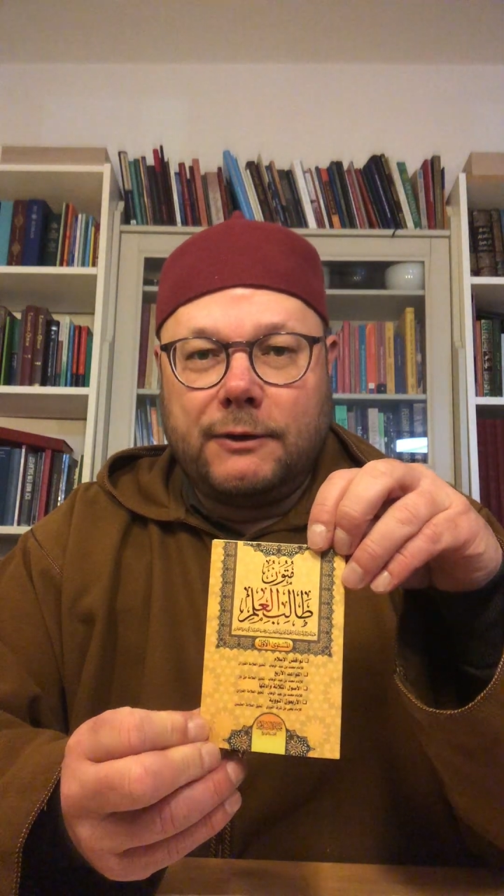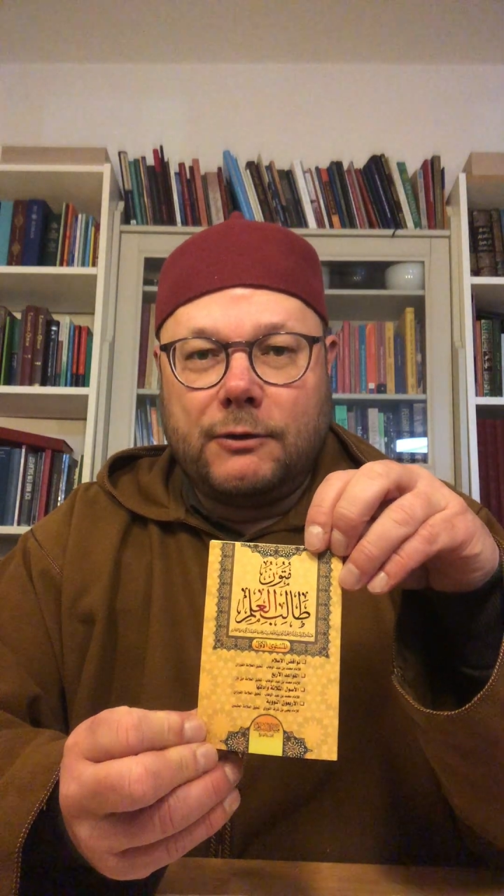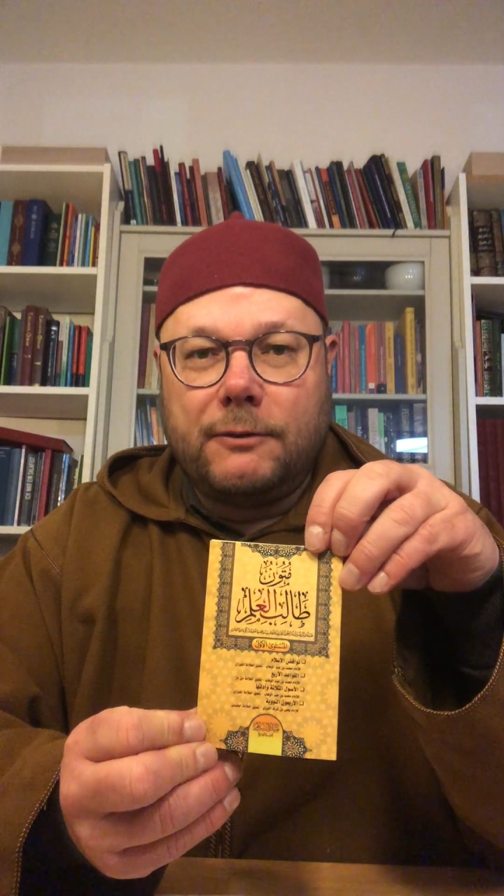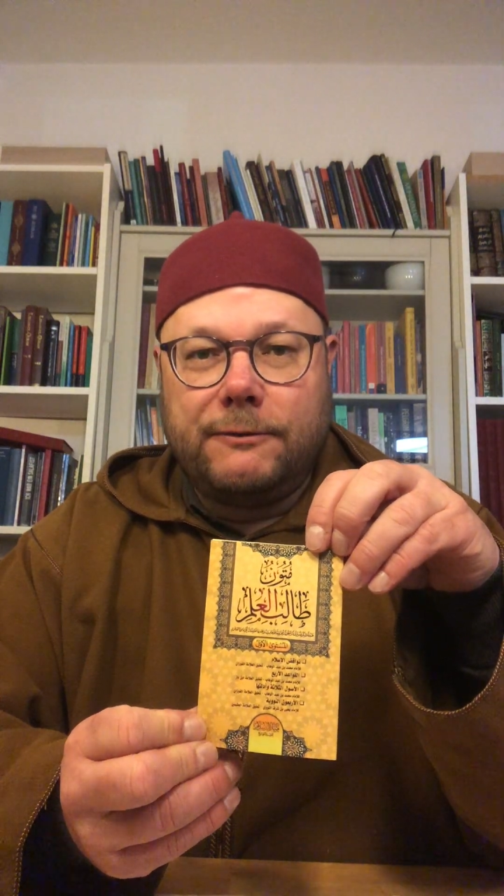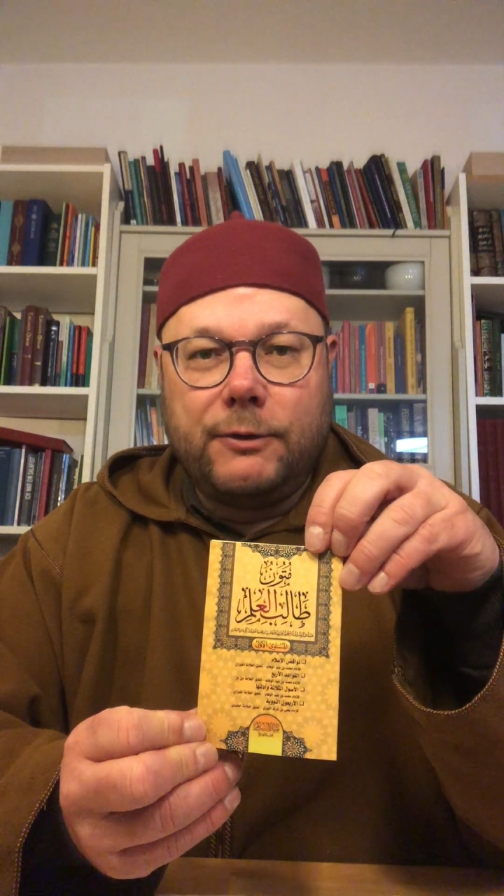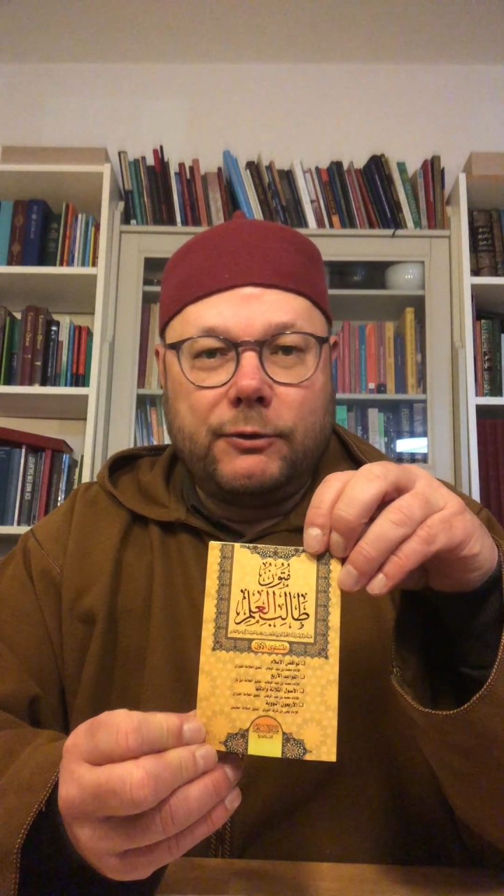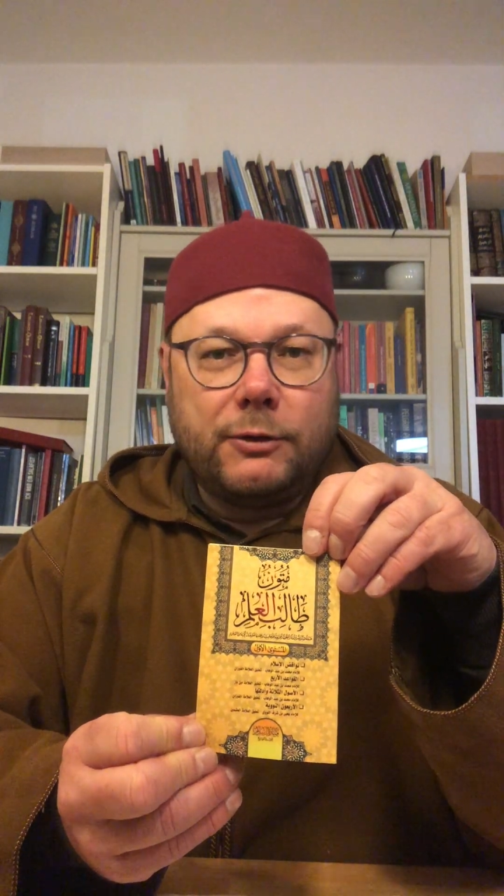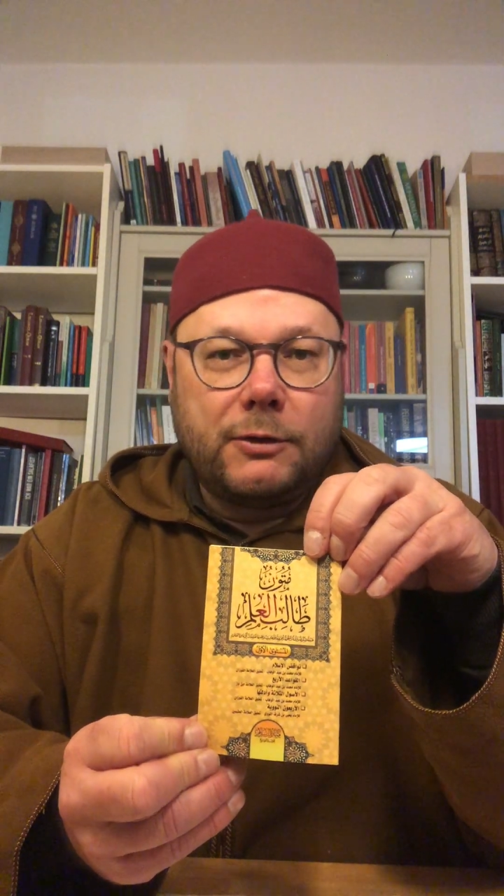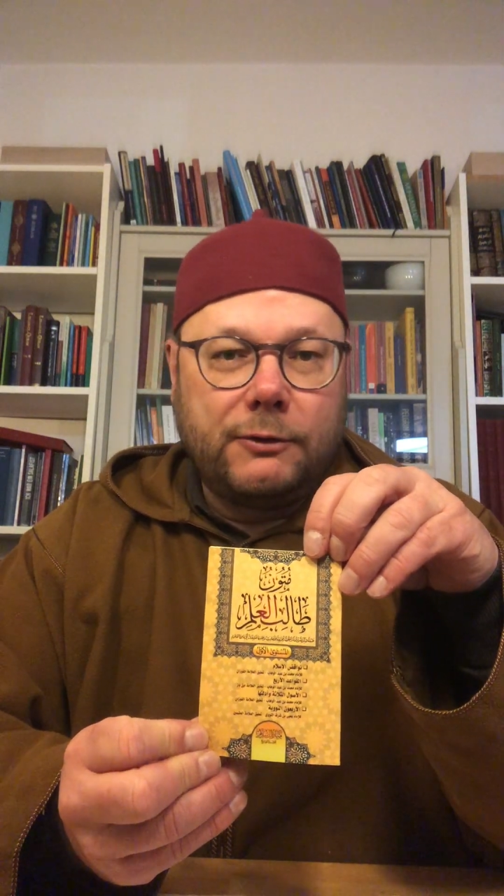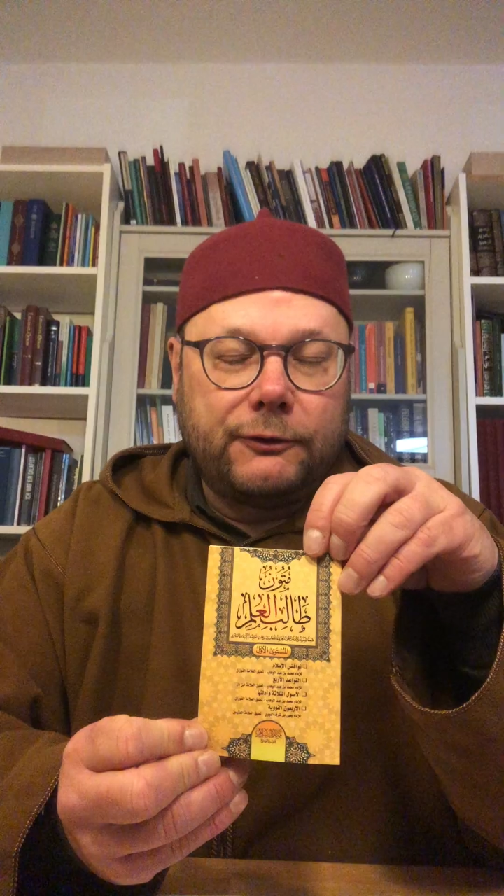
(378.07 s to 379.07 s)
a few
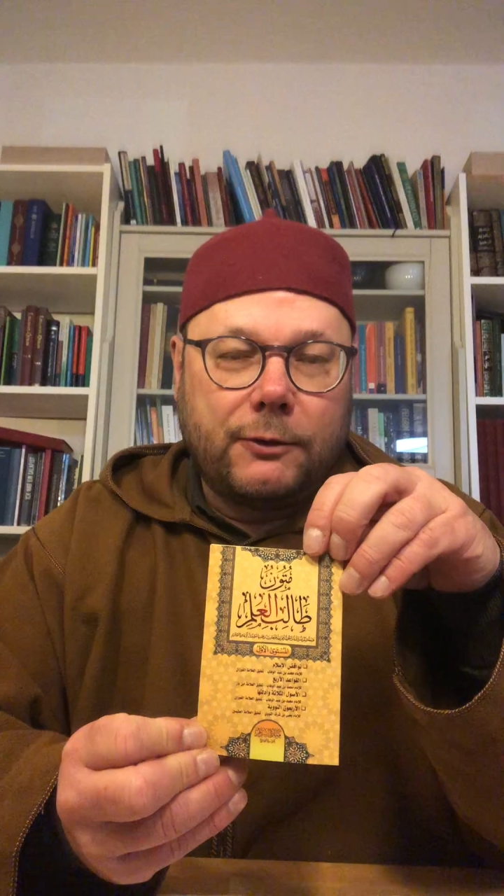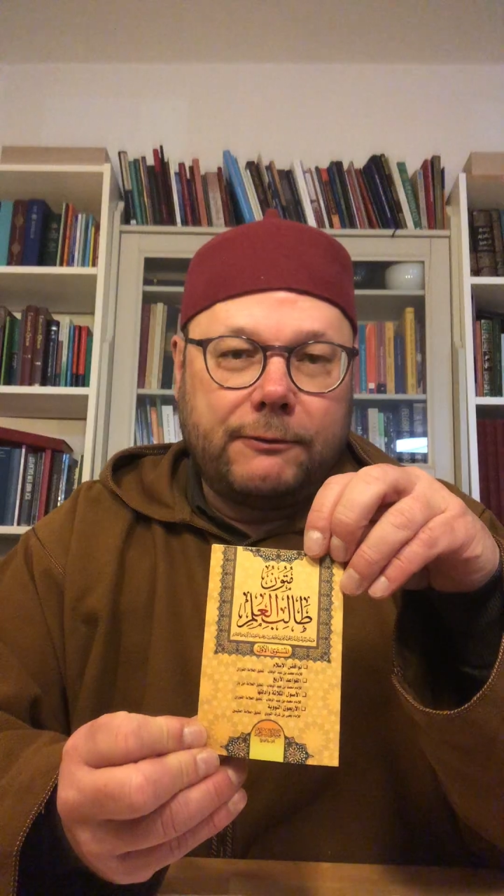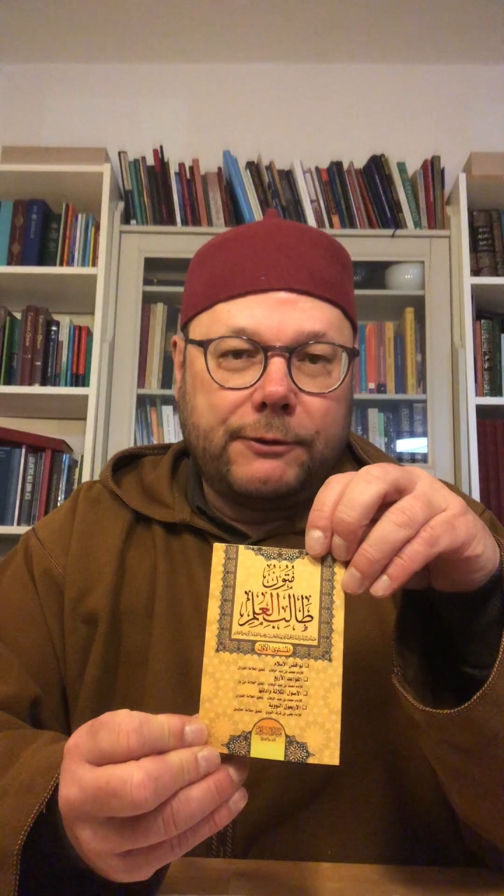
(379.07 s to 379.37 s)
euros or